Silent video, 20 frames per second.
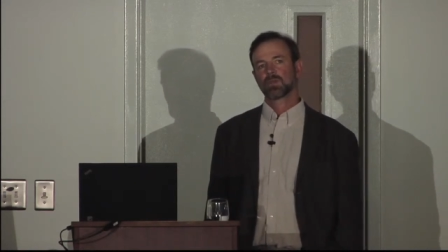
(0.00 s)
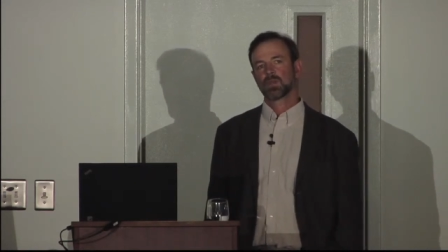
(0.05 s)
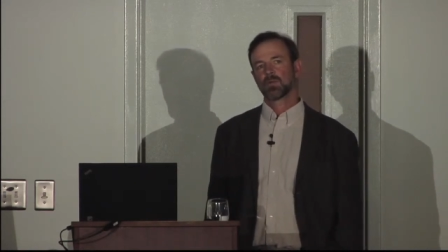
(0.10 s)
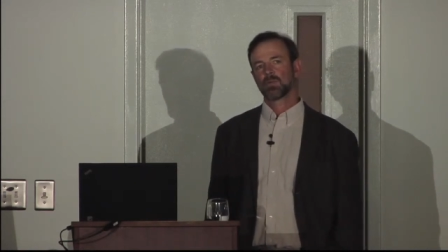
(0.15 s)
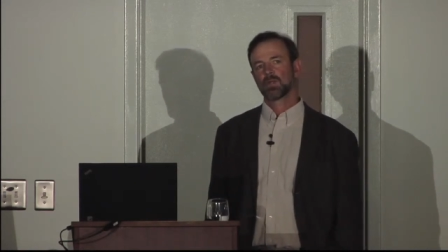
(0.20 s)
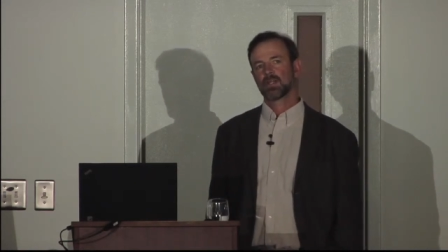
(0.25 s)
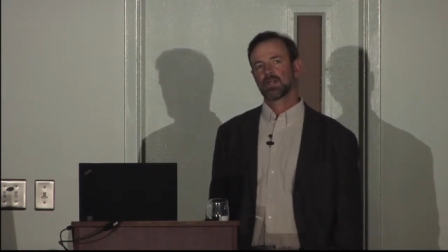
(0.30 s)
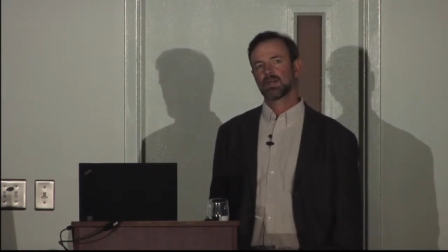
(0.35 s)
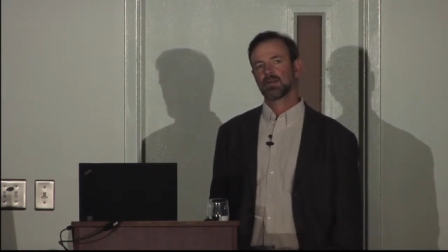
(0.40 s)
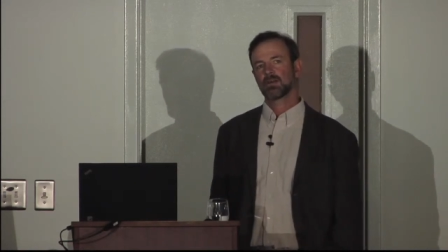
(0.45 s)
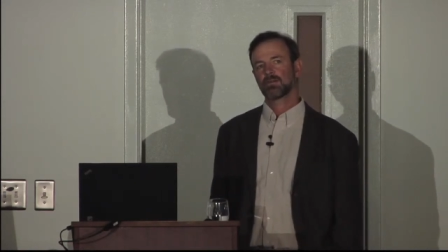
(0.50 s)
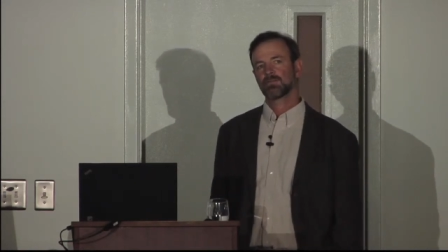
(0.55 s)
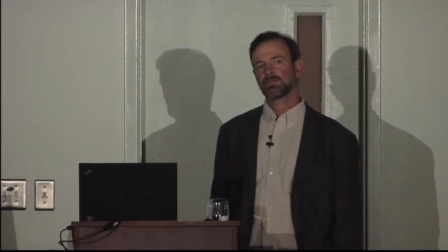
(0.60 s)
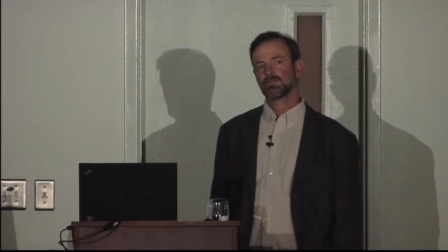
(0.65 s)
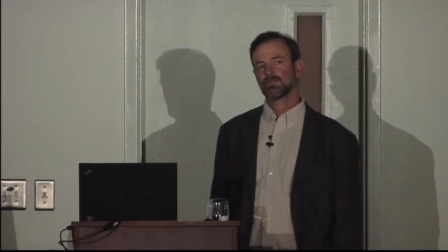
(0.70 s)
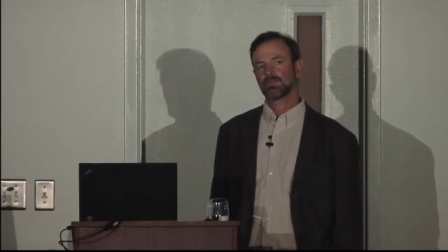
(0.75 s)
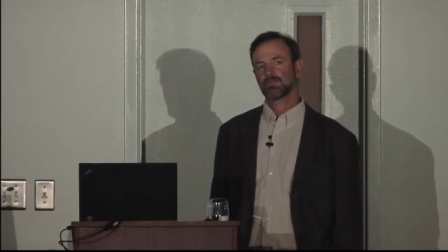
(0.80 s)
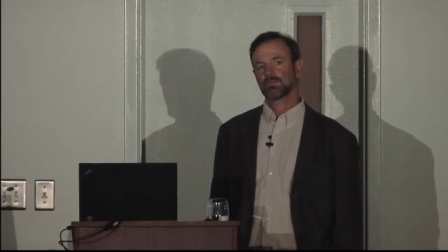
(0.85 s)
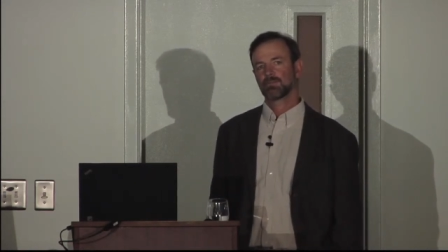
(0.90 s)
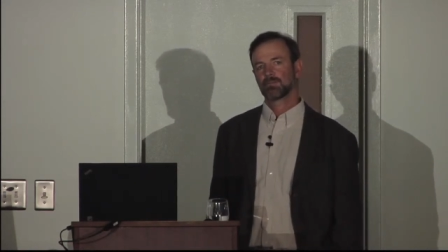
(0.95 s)
we have
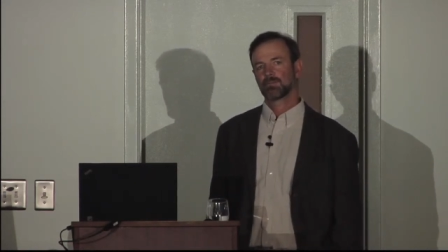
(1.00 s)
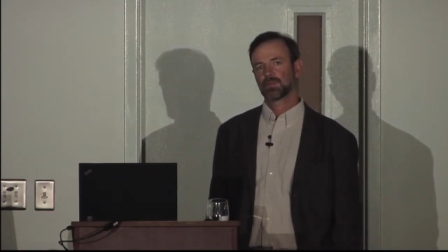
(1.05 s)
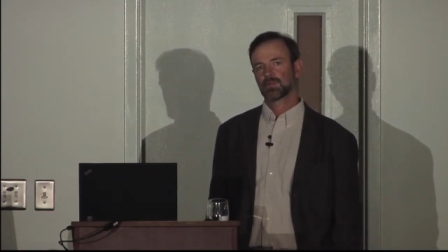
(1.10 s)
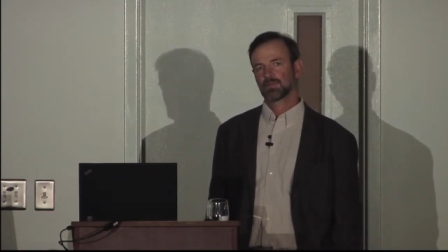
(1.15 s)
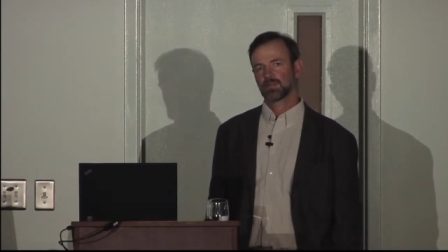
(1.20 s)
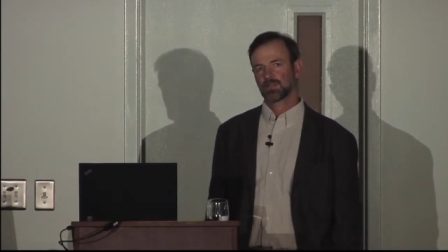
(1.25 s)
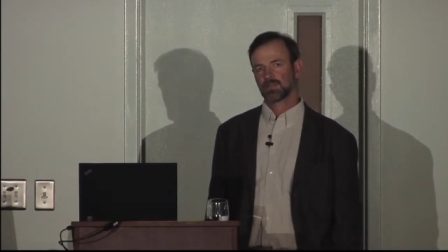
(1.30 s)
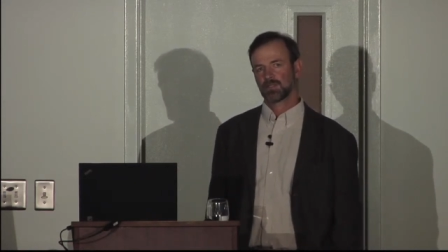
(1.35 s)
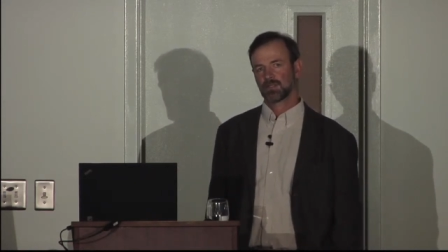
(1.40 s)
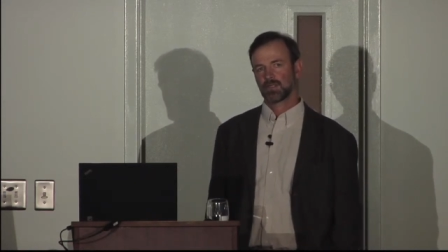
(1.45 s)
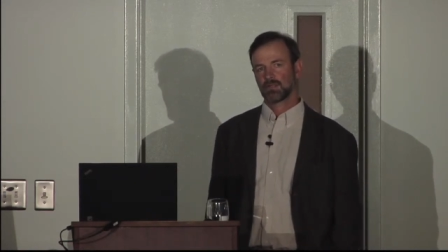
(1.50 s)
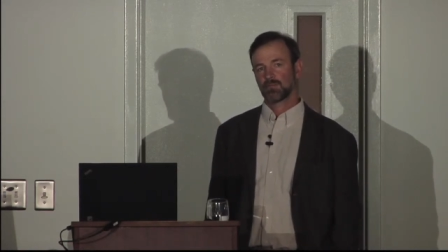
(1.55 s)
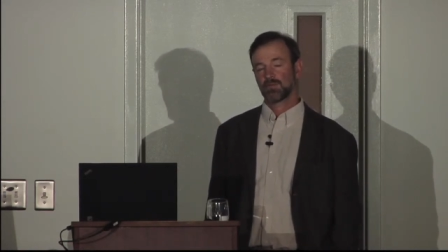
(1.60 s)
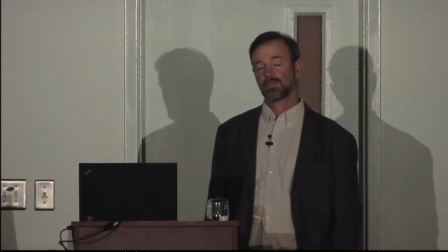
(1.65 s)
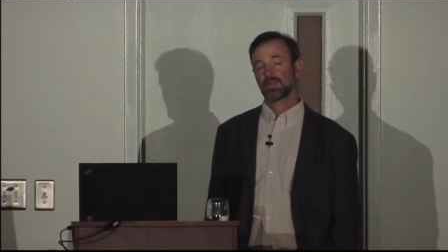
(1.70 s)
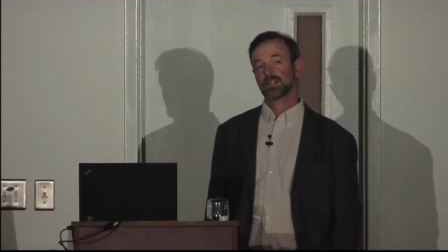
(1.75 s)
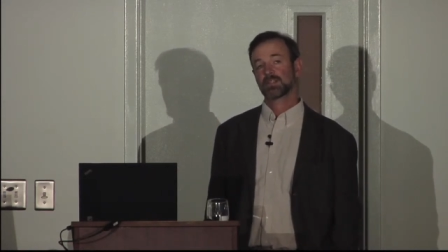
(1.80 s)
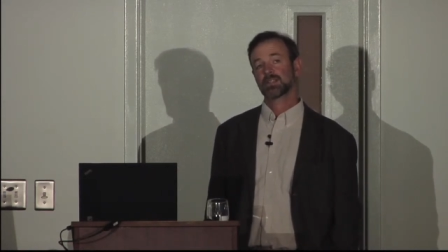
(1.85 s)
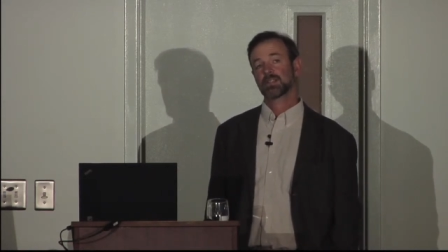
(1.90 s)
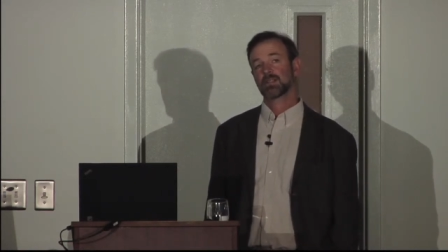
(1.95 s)
Persian,
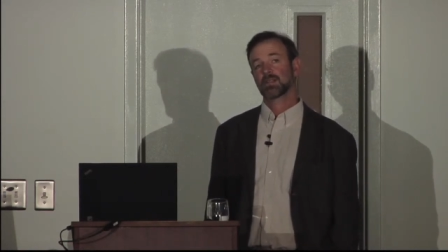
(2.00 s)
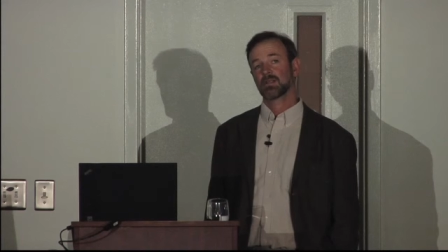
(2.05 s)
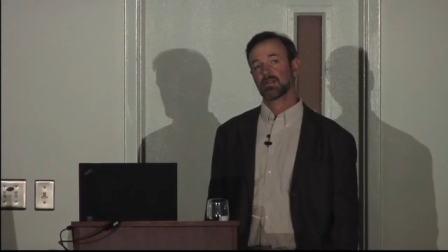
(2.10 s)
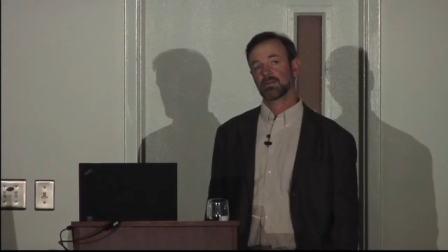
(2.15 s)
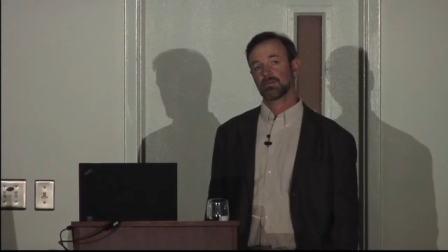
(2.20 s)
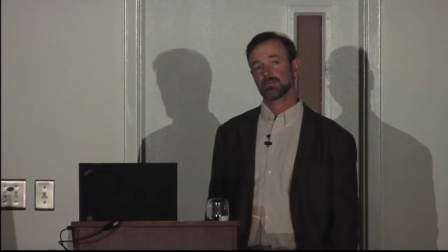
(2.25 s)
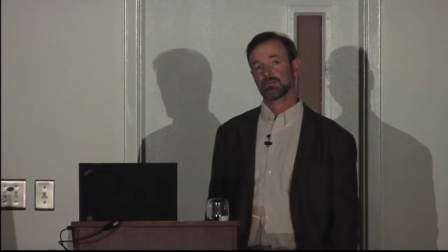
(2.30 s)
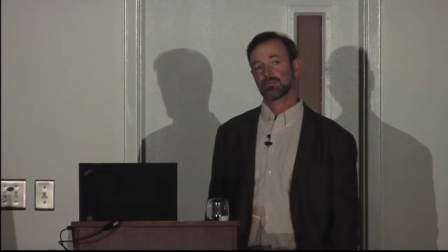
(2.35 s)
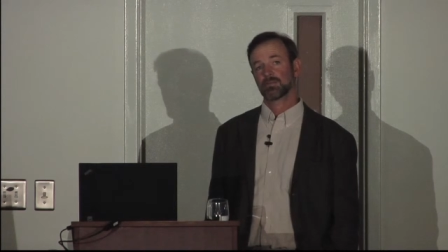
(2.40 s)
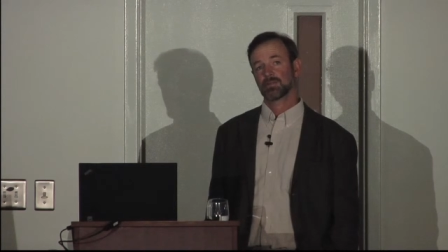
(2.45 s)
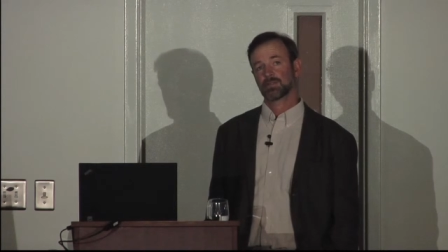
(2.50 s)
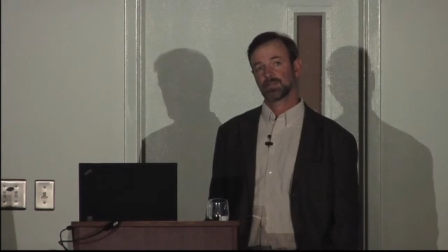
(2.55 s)
we've actually caught